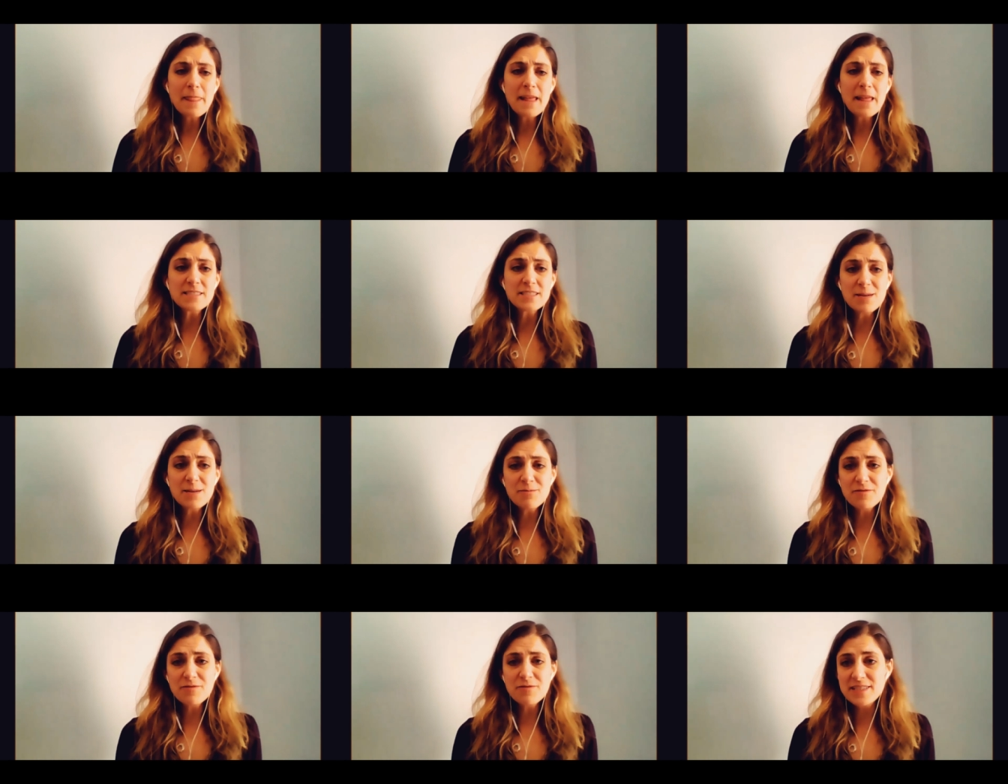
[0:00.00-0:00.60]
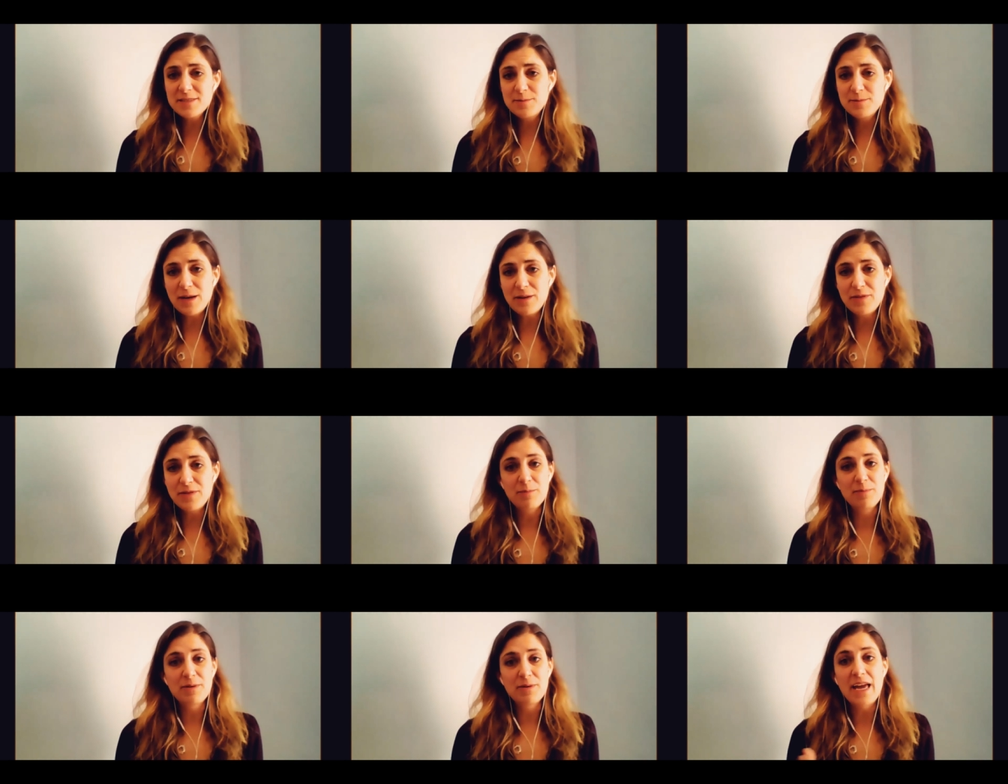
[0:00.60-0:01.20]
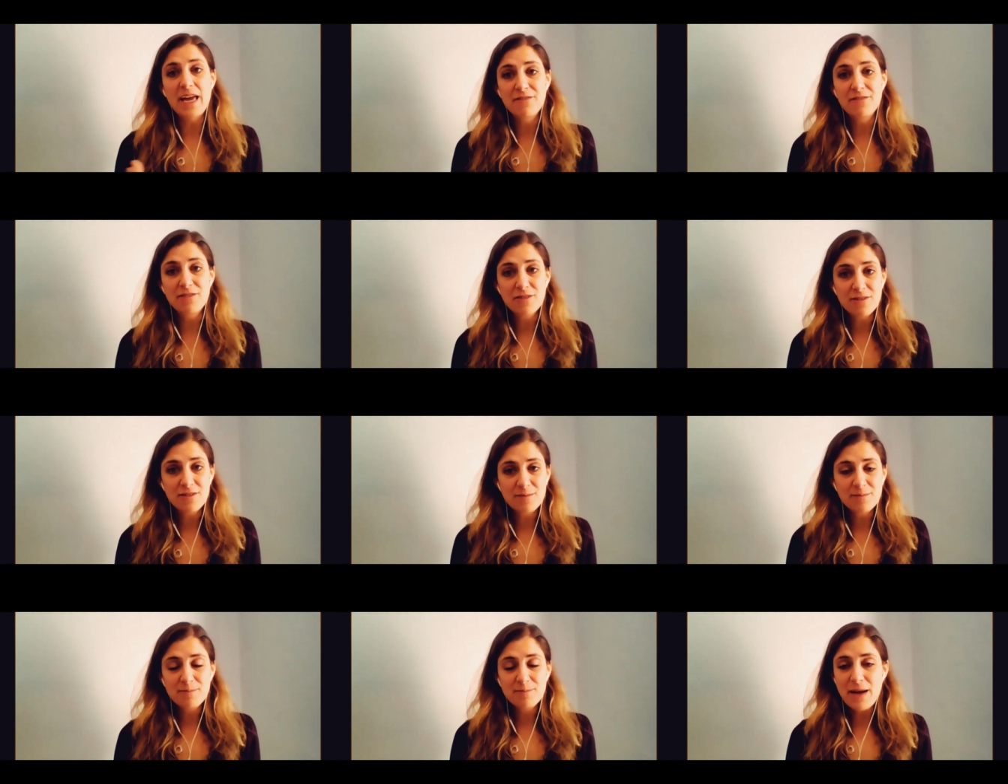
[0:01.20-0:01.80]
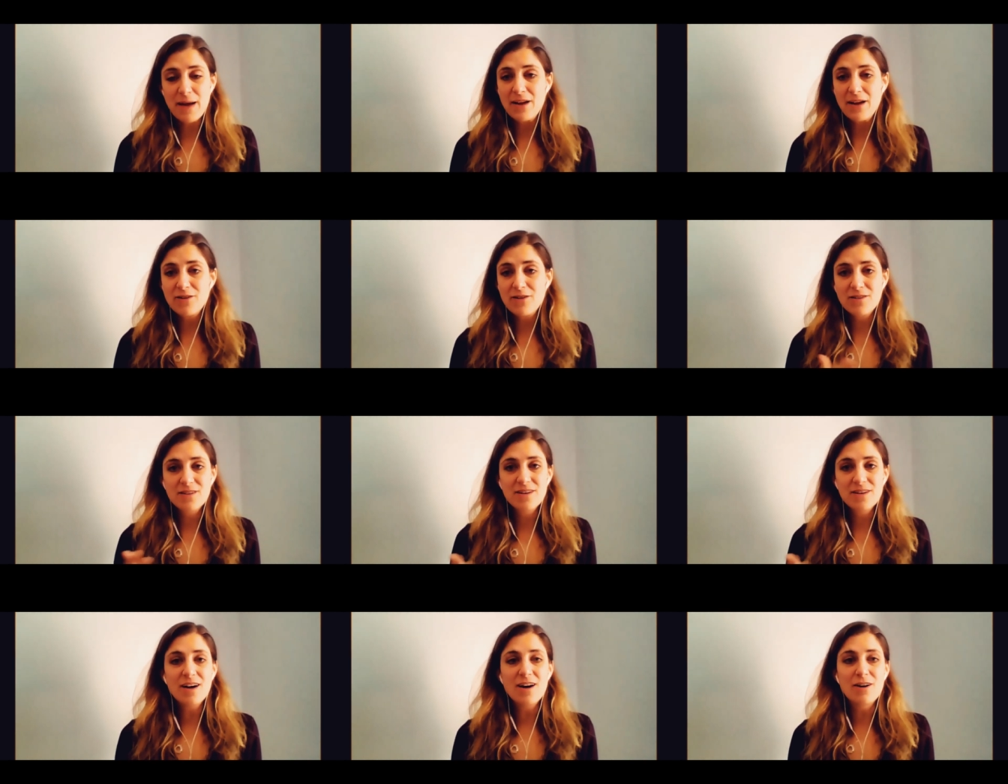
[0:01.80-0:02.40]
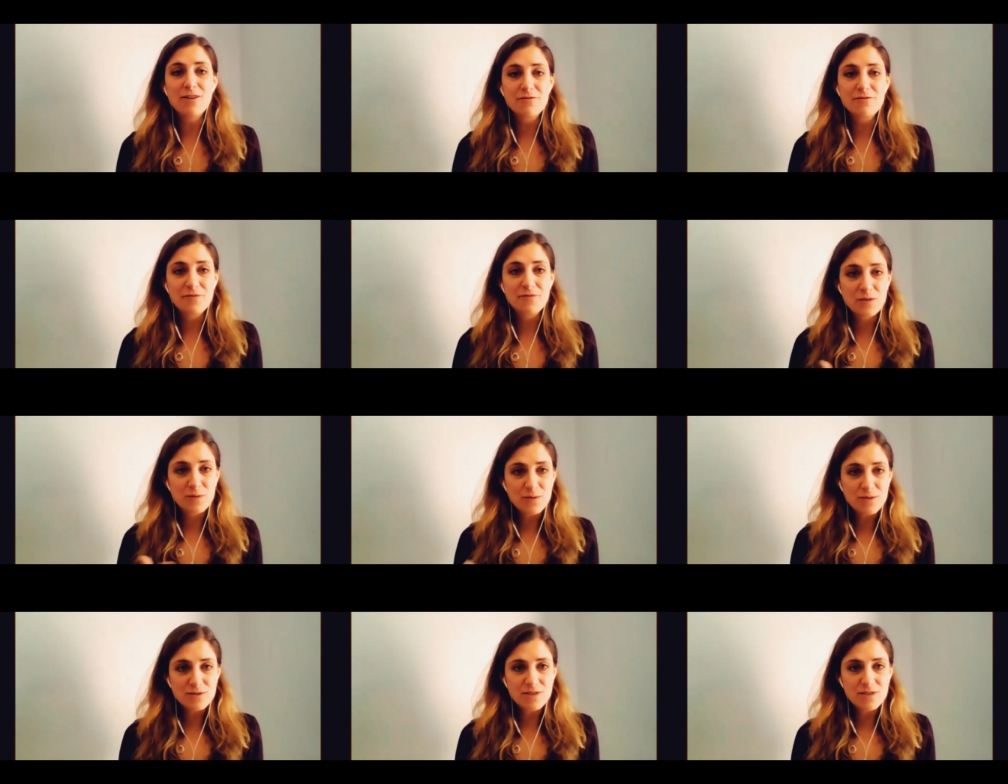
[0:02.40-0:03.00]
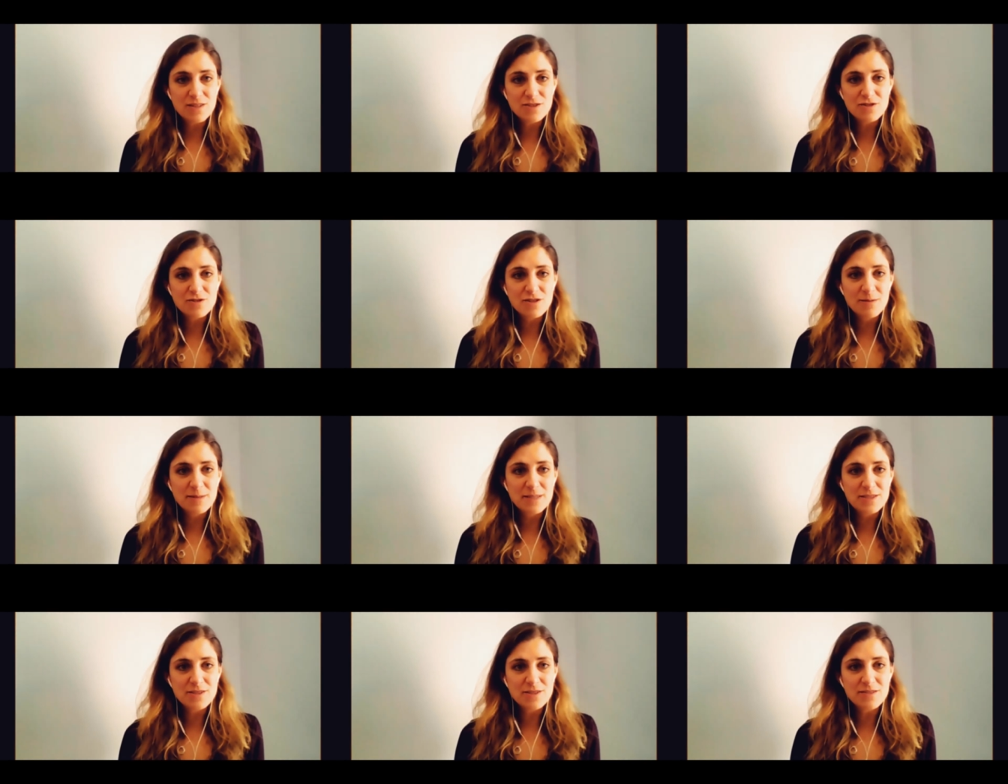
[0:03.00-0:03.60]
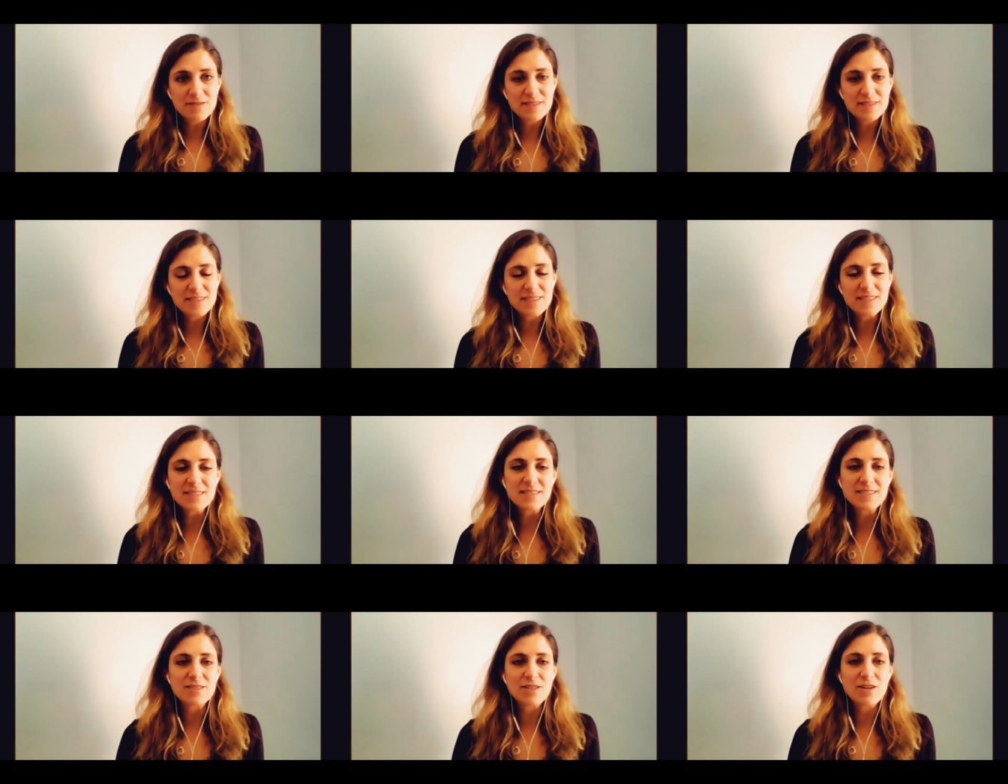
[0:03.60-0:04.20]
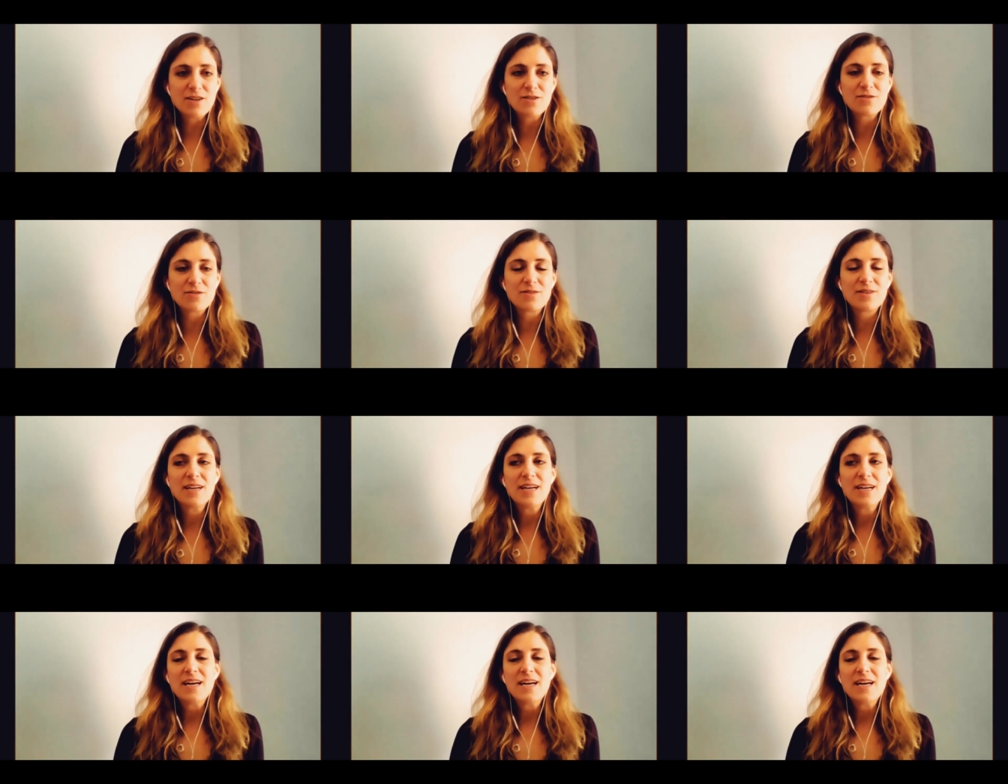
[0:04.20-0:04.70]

Some of it is about the behavior pattern of viewers on streaming services. So